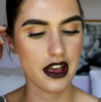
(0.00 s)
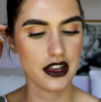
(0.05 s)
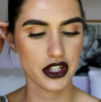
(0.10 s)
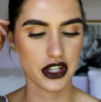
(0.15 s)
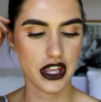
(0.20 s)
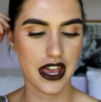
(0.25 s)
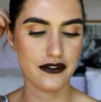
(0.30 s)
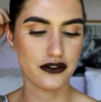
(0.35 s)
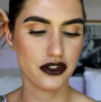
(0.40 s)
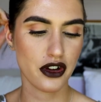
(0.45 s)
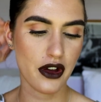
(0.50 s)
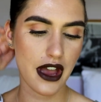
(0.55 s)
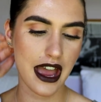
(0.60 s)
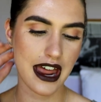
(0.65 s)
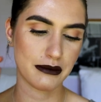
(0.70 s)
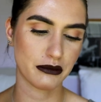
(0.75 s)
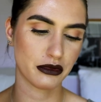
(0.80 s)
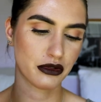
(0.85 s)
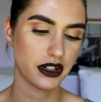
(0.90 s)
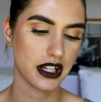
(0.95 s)
So they have no
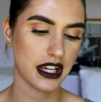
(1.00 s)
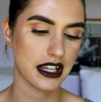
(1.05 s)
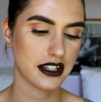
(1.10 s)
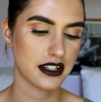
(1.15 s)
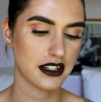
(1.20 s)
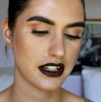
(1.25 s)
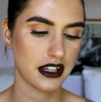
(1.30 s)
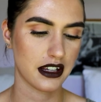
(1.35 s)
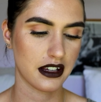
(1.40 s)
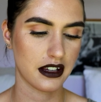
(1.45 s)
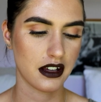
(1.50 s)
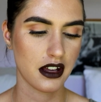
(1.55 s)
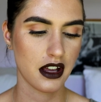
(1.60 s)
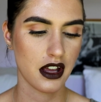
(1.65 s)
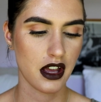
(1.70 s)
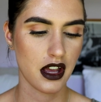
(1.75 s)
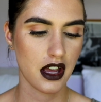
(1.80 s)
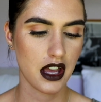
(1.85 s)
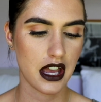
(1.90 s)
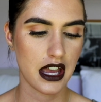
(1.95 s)
animal testing,
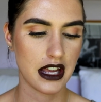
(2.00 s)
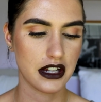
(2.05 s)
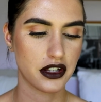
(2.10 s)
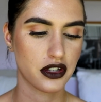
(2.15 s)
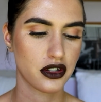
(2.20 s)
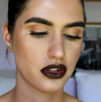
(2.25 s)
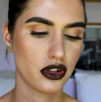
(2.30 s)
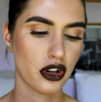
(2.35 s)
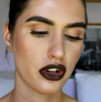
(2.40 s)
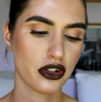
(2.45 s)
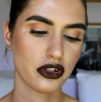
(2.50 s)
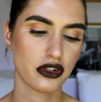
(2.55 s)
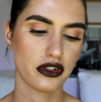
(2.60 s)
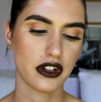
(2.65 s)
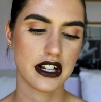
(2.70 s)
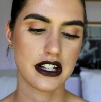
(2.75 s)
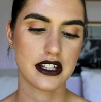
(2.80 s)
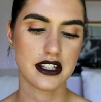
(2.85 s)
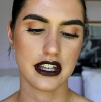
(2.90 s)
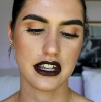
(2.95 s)
it's
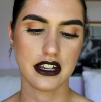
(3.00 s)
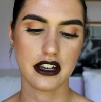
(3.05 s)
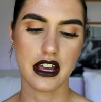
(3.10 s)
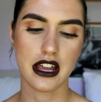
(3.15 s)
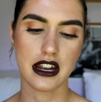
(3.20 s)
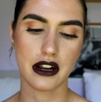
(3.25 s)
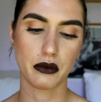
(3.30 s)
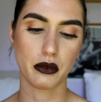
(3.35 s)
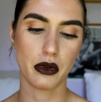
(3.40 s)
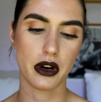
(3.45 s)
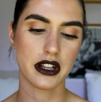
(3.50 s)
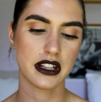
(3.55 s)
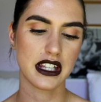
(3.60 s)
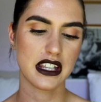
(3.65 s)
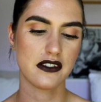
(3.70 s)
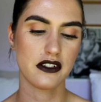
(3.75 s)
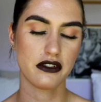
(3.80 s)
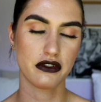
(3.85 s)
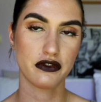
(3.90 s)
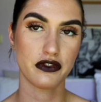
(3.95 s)
non-greasy and it won't
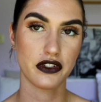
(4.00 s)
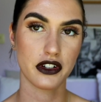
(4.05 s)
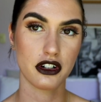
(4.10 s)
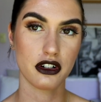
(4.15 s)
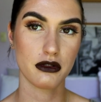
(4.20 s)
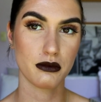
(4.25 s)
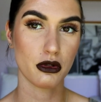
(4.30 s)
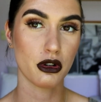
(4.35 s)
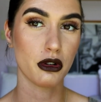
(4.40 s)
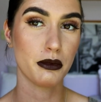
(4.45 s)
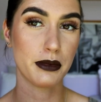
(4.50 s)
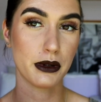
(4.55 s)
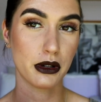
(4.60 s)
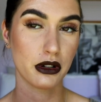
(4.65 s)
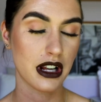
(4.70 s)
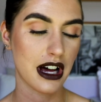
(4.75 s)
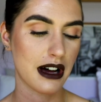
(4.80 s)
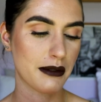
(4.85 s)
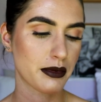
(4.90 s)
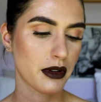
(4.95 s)
leave a film or
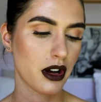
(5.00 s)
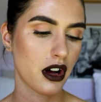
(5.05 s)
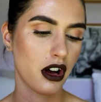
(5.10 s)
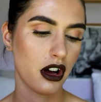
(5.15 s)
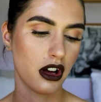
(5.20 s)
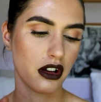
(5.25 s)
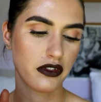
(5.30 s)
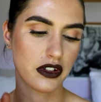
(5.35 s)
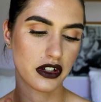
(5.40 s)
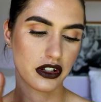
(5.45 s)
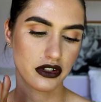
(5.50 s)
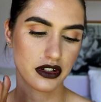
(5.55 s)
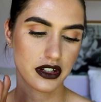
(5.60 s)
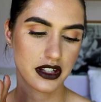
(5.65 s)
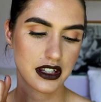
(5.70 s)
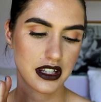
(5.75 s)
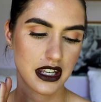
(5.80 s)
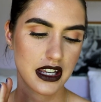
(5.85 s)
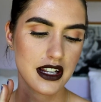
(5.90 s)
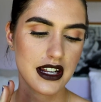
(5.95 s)
build up over your
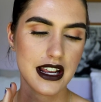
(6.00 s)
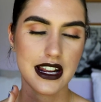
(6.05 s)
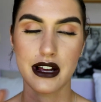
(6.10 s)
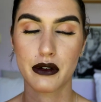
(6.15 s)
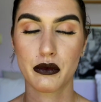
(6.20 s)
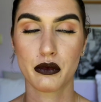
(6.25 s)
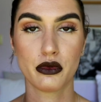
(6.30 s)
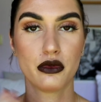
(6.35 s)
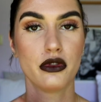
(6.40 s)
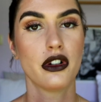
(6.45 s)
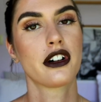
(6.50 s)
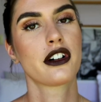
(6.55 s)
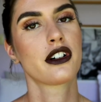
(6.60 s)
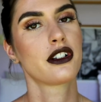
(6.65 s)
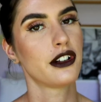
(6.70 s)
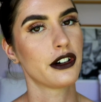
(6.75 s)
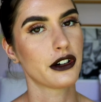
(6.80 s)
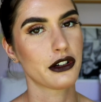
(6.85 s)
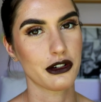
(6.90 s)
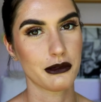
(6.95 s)
skin and it will not
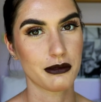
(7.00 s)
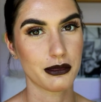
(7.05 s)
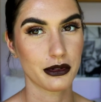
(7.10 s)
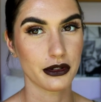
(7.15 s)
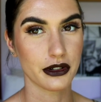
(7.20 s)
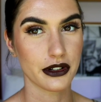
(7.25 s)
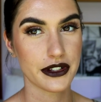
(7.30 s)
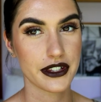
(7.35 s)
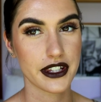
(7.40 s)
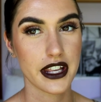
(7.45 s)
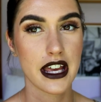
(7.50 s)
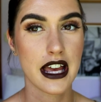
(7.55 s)
clog your pores.